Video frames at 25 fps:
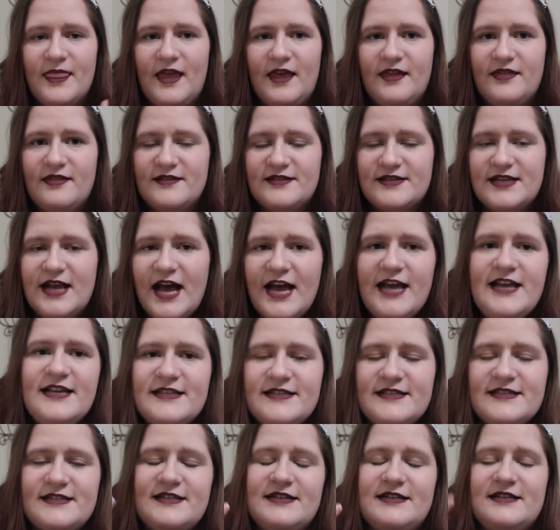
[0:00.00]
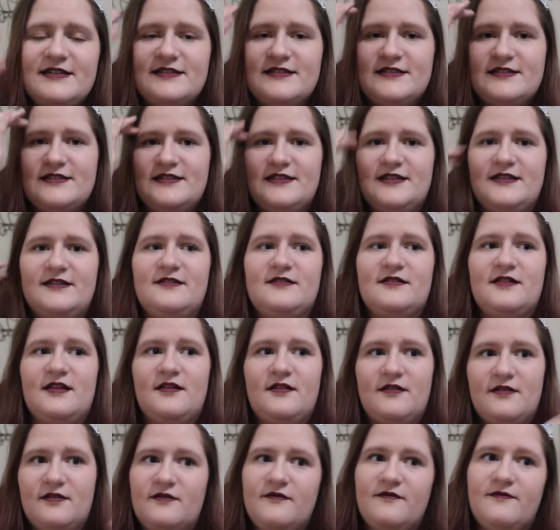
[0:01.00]
this heist and
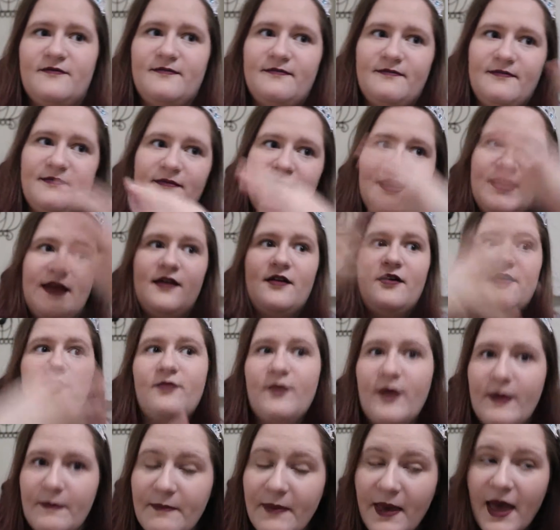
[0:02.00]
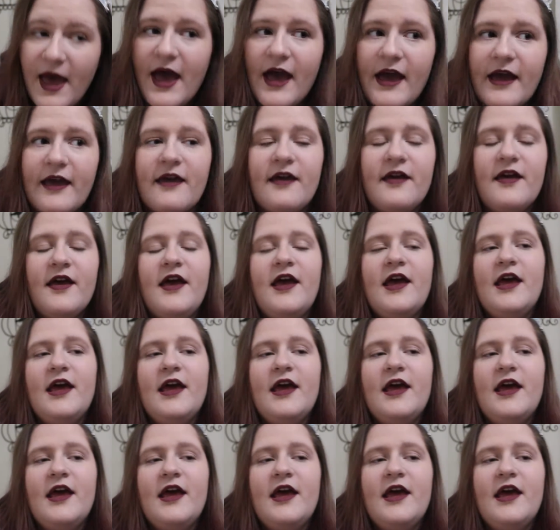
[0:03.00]
then make it all the way back,